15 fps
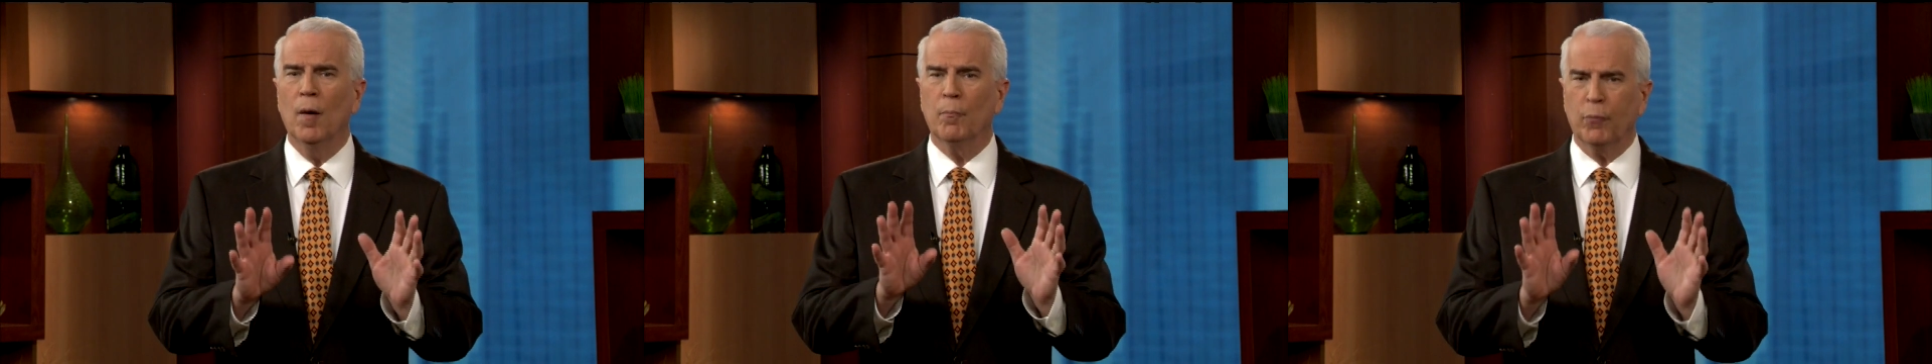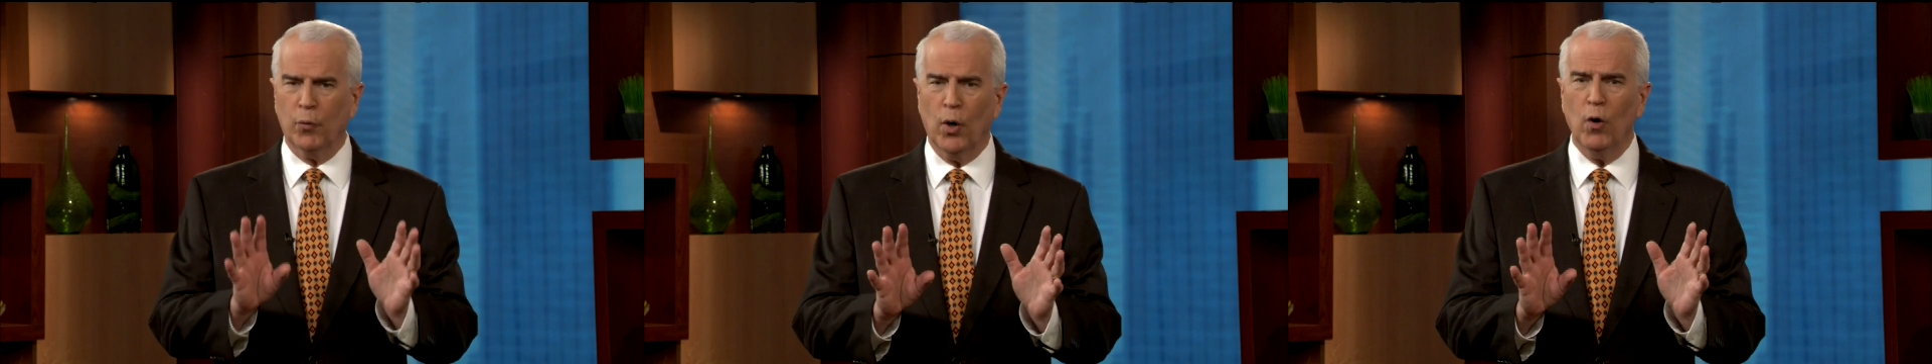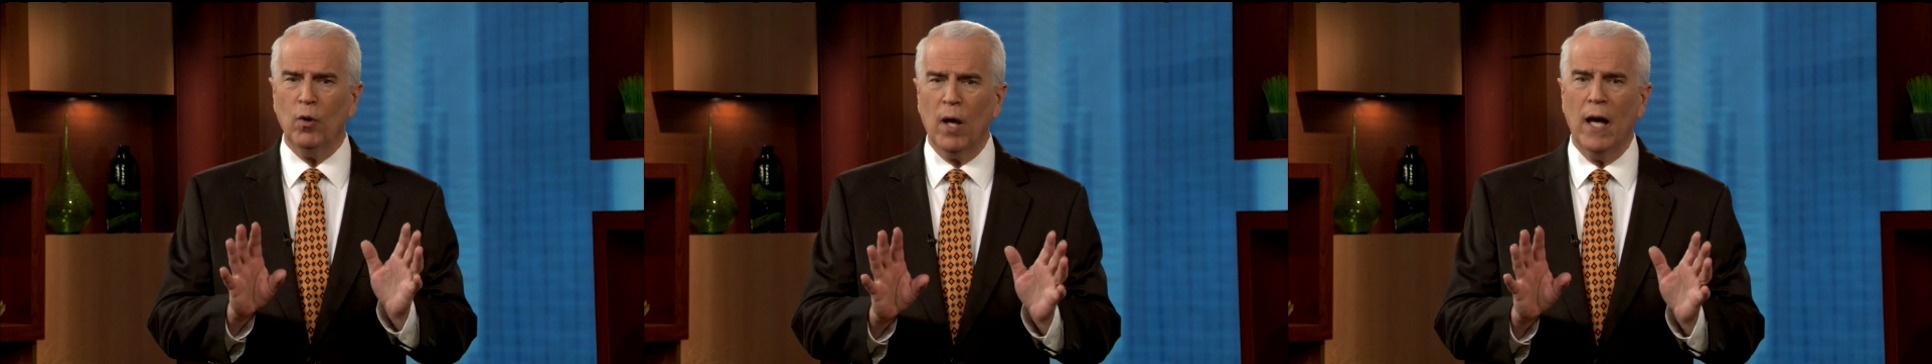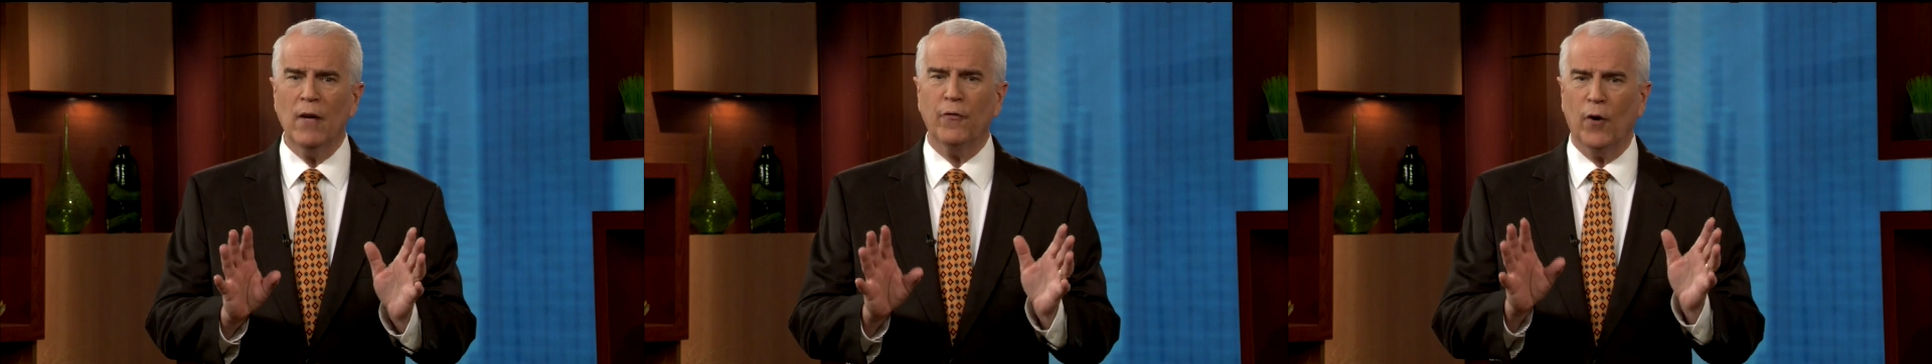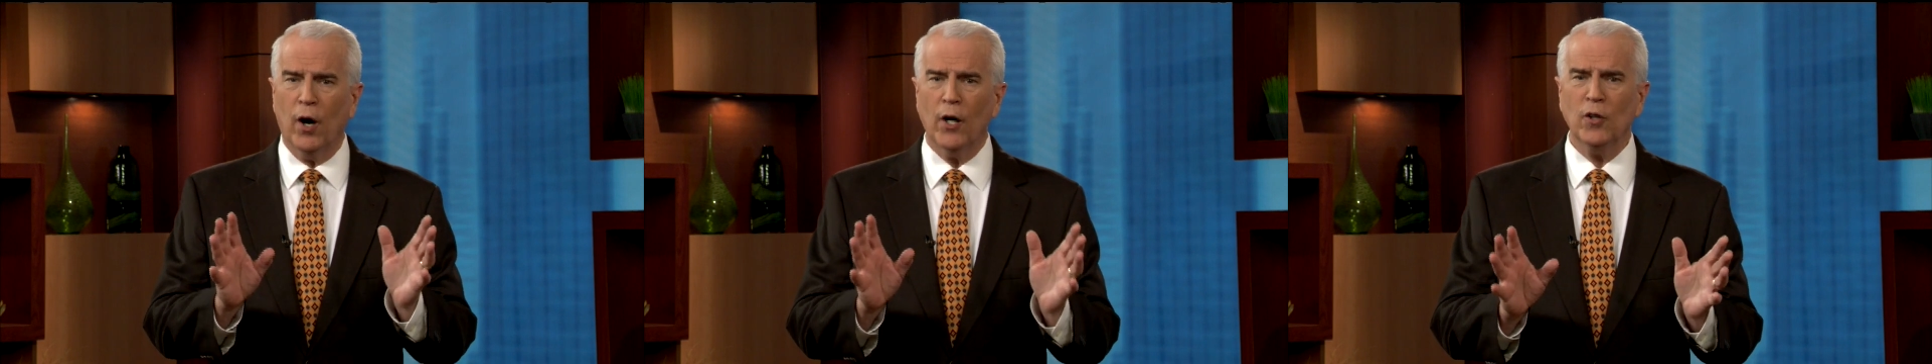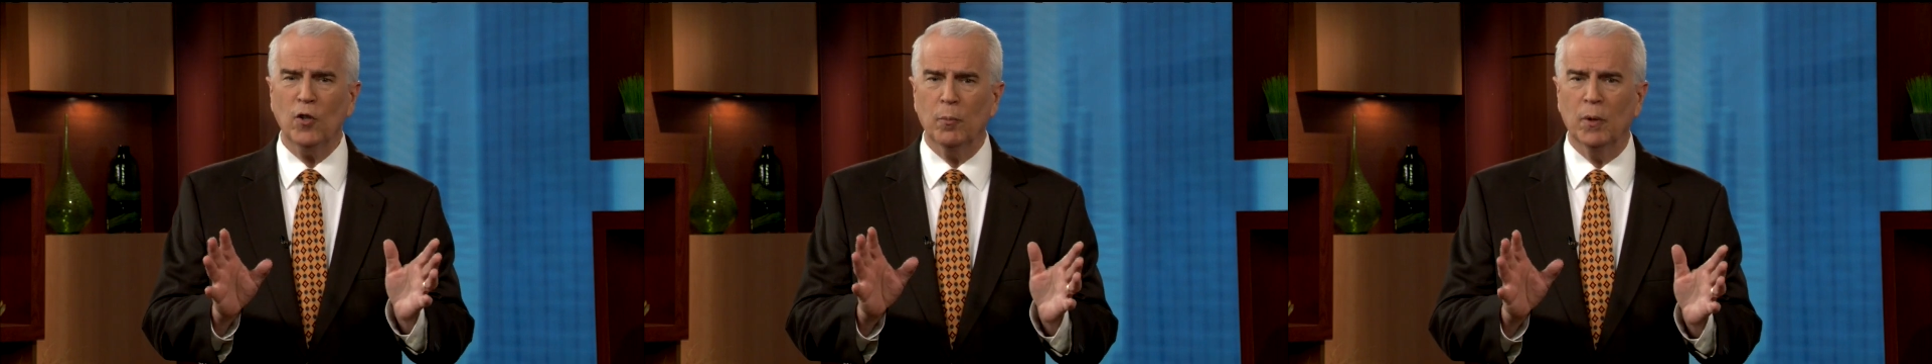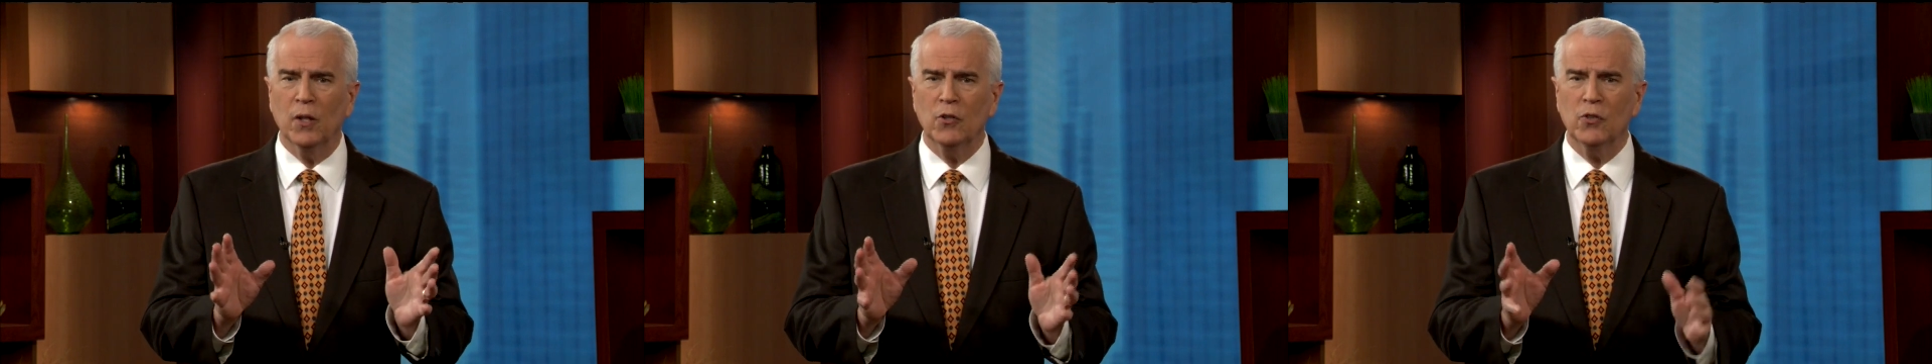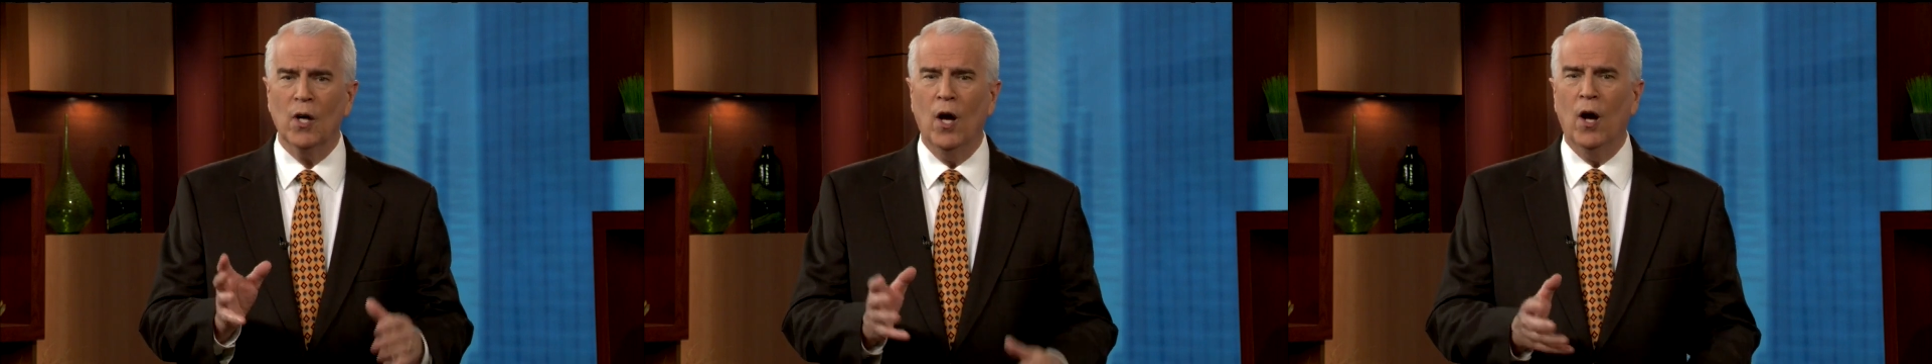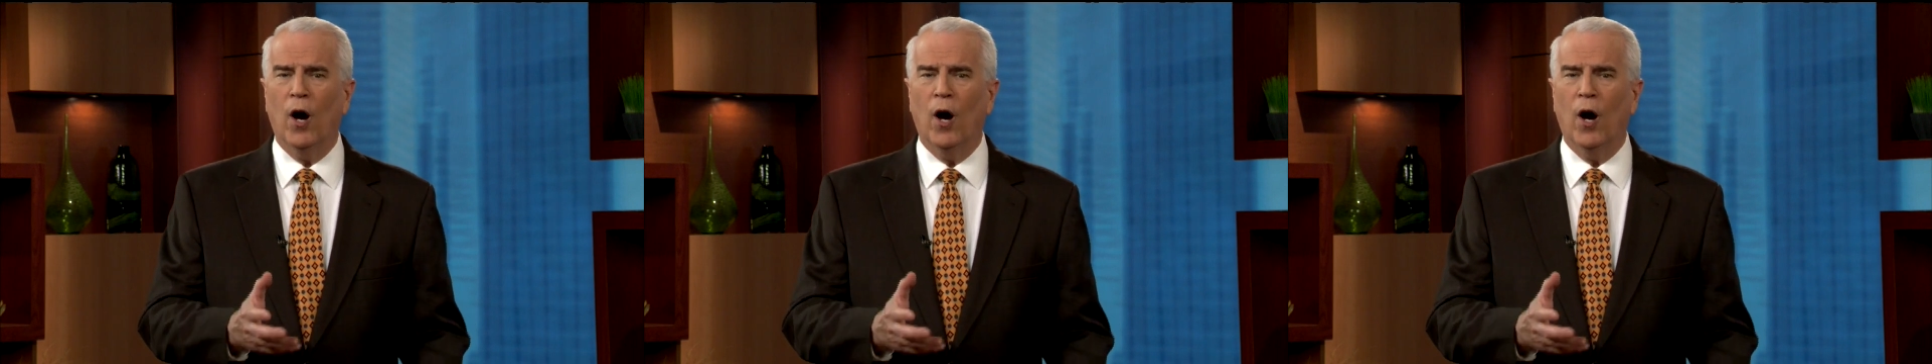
pro life arguments